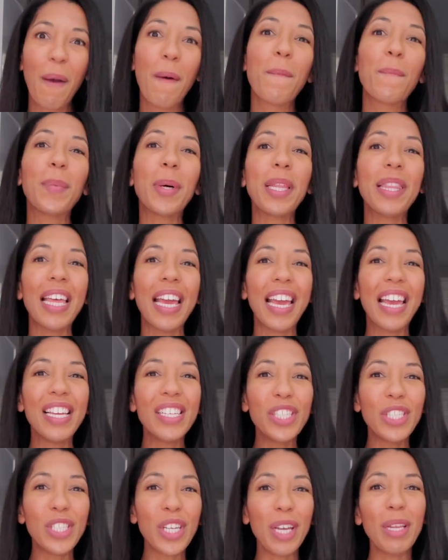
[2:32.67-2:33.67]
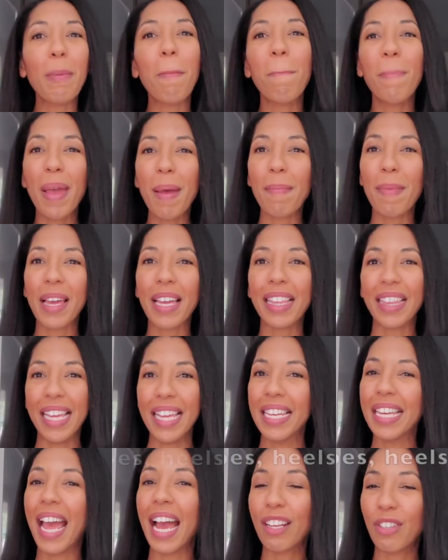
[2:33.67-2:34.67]
But they should mimic the
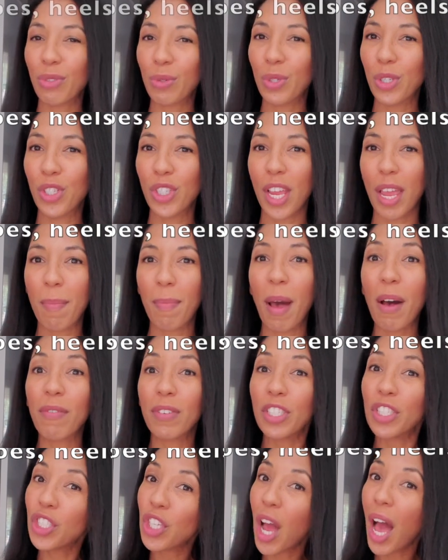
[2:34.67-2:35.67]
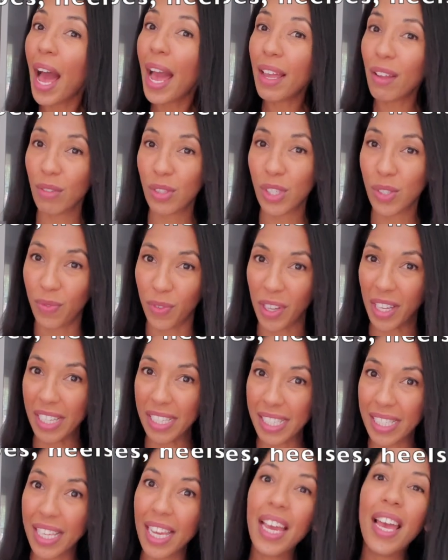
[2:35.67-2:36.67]
natural shape of a child's foot,
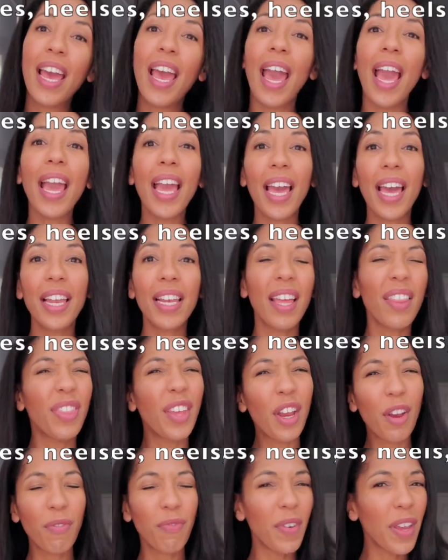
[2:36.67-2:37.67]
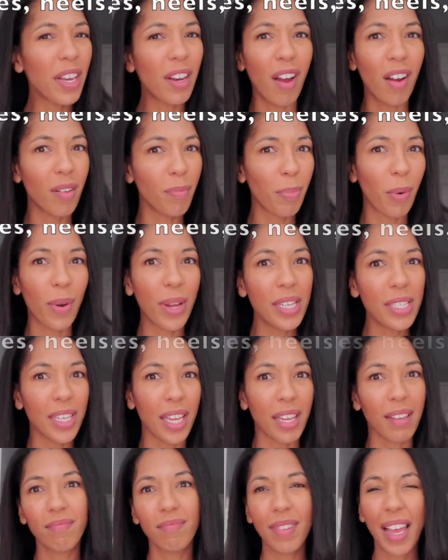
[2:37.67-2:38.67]
and their feet aren't
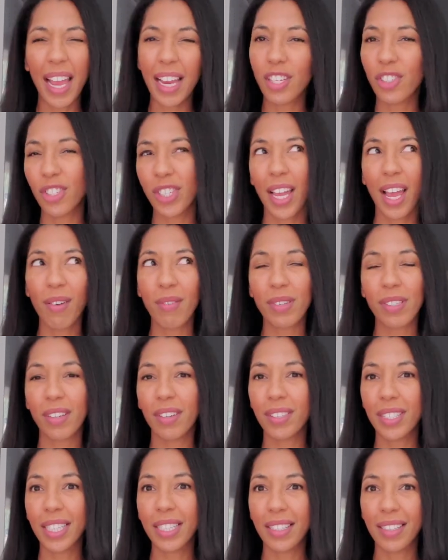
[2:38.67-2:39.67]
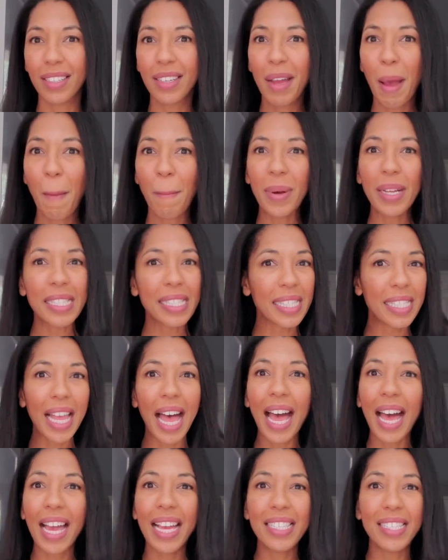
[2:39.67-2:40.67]
pointy. Actually, ours aren't either. But
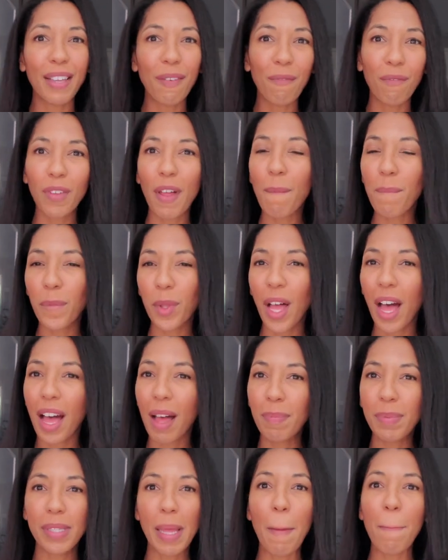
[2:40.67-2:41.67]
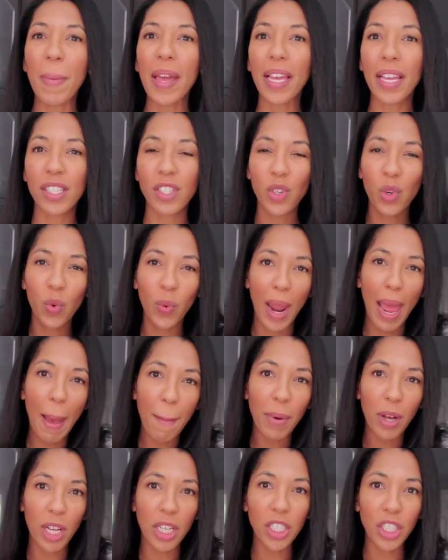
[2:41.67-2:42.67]
slides and flip-flops, they make us grab
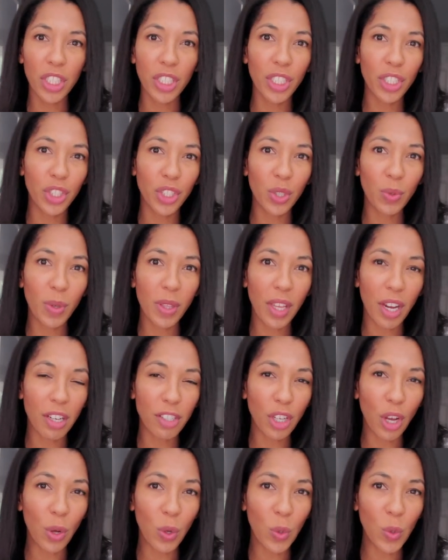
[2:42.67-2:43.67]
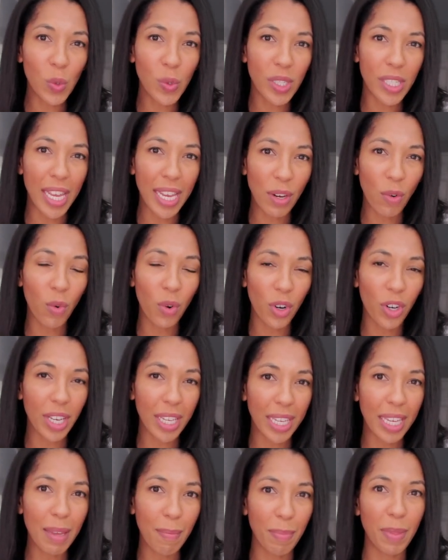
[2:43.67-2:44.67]
onto the shoe with our toes in order to
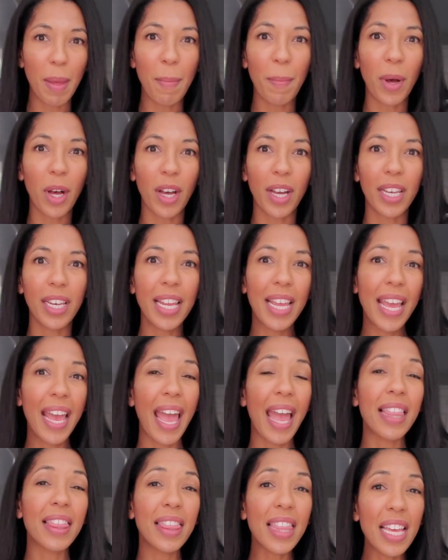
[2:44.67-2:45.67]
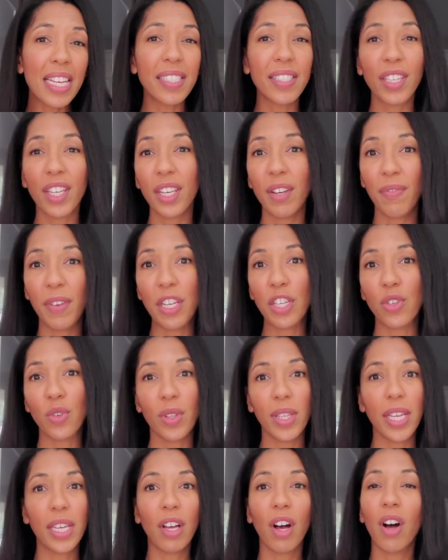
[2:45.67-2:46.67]
keep them on, and this could
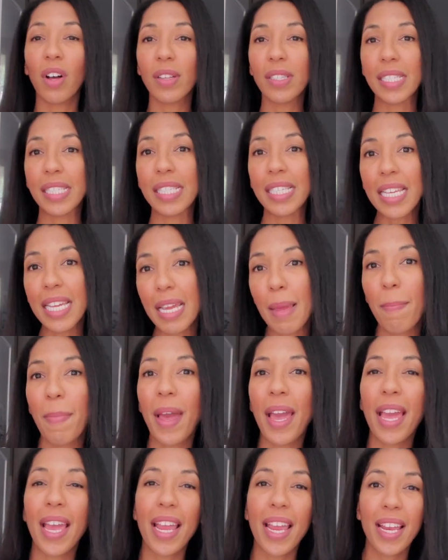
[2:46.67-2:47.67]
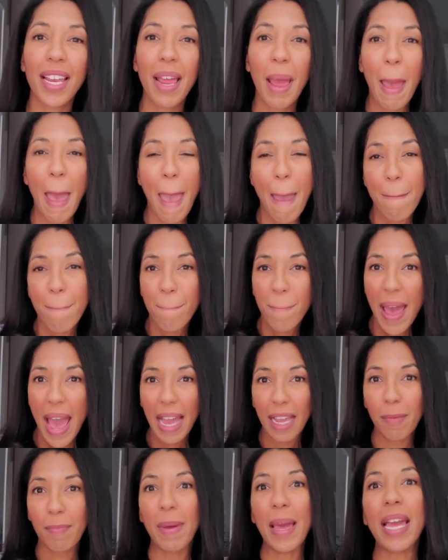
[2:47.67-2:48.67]
eventually cause knee pain and
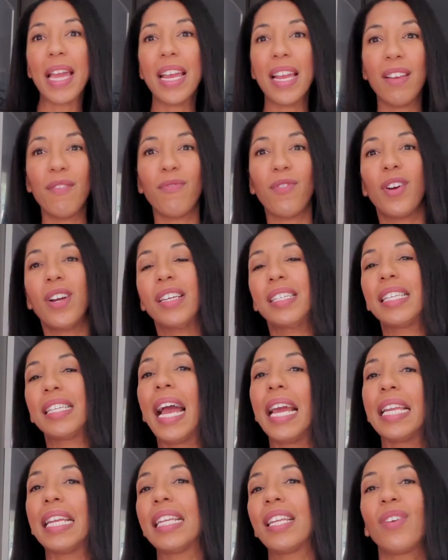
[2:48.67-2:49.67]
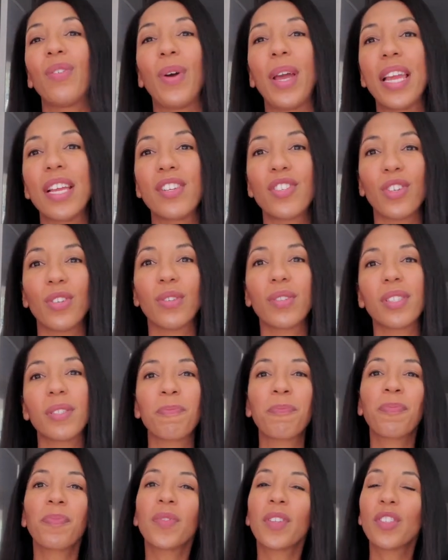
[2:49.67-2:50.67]
back pain for our tiny little angels.
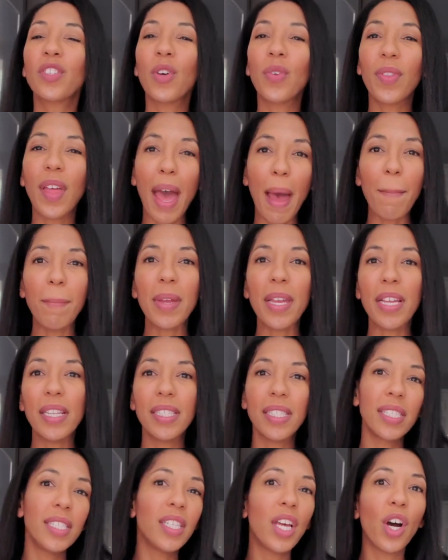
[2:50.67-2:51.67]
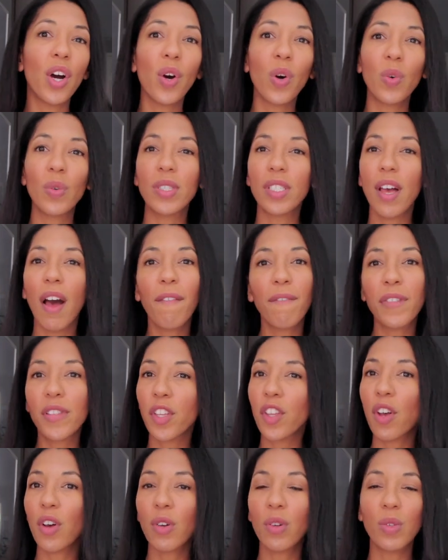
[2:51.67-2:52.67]
So that means no tough
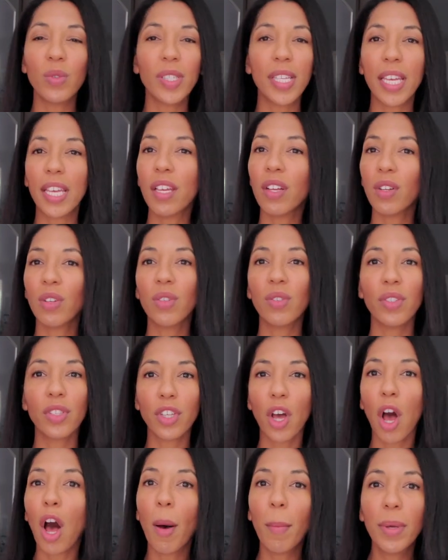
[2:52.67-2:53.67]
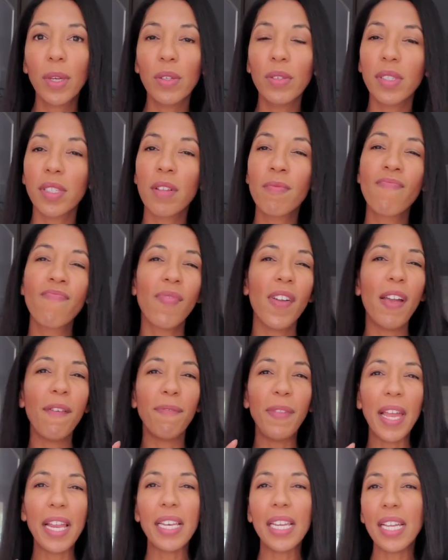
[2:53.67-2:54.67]
soles, heels, tall boots. If
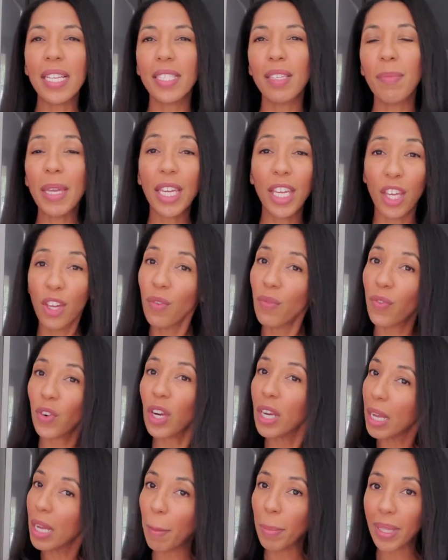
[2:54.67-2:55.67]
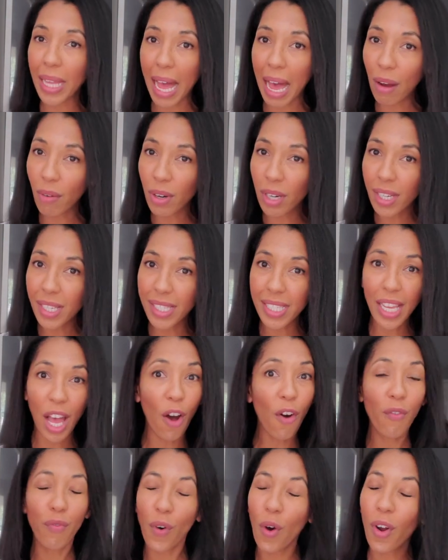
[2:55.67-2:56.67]
they need to be cute for a couple hours,
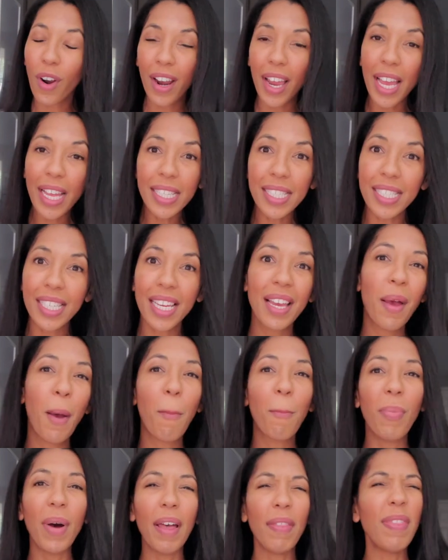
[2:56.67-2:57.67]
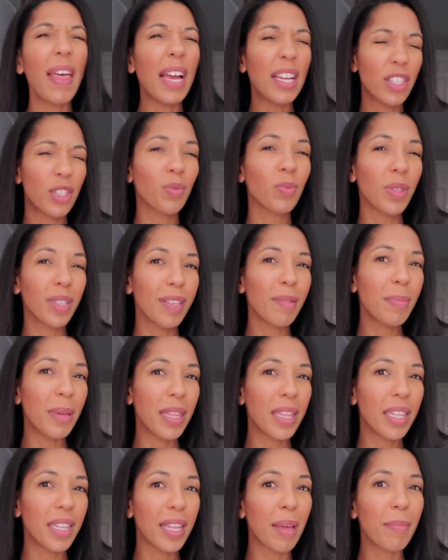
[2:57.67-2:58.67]
go for it, but that should really be
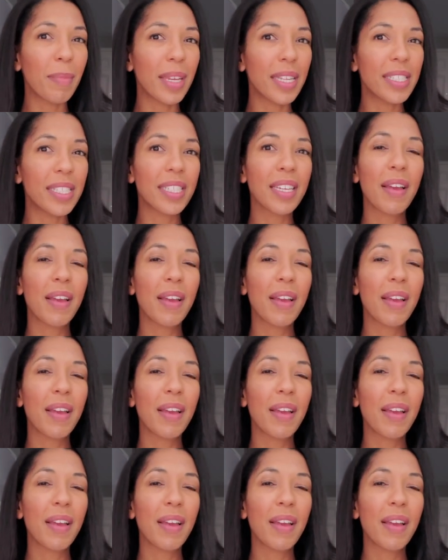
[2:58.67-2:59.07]
the limit.